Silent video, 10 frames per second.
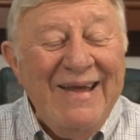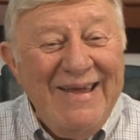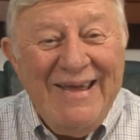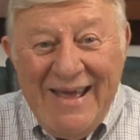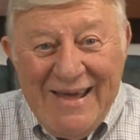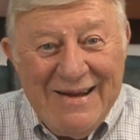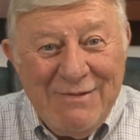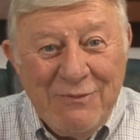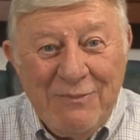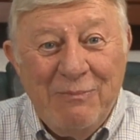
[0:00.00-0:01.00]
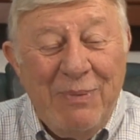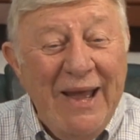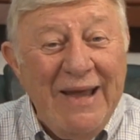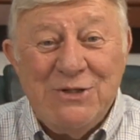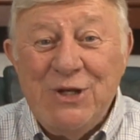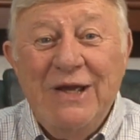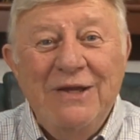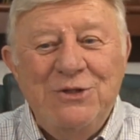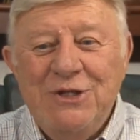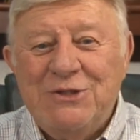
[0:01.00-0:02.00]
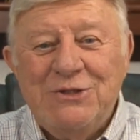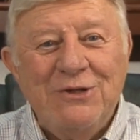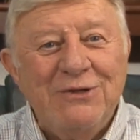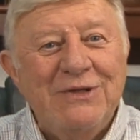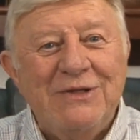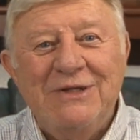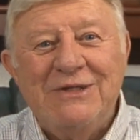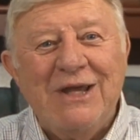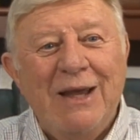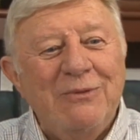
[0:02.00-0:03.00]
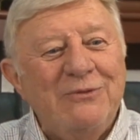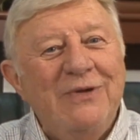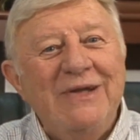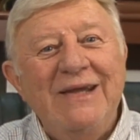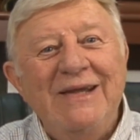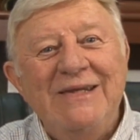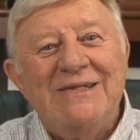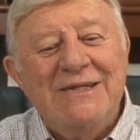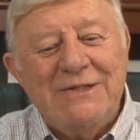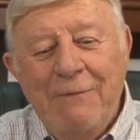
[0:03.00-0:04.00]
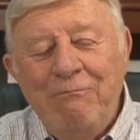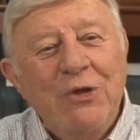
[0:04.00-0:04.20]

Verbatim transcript: he hid it from the past. Jesus looked at the disciples one day and he says,